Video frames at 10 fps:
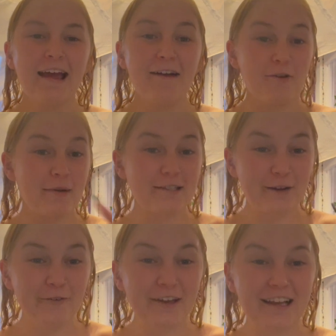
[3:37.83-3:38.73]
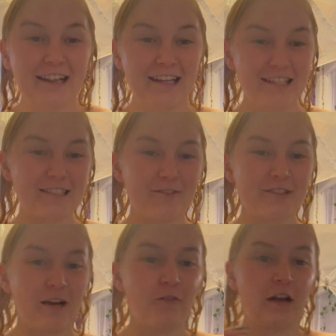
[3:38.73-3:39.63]
I wrote myself like a list of
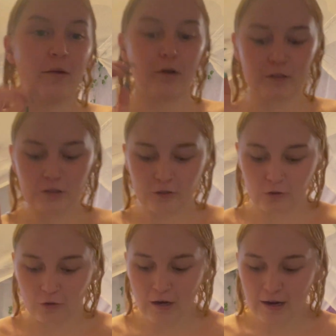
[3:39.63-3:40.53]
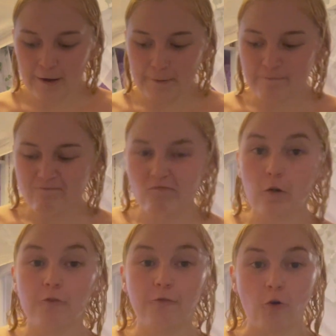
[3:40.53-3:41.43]
stuff that I wanted to do
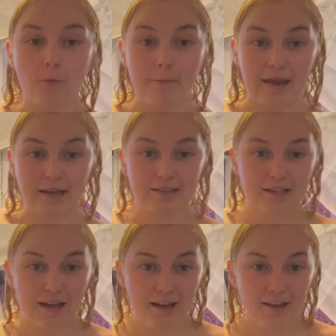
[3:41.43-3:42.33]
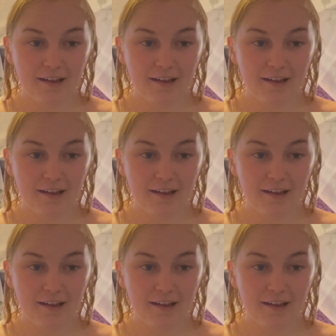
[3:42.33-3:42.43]
for me today,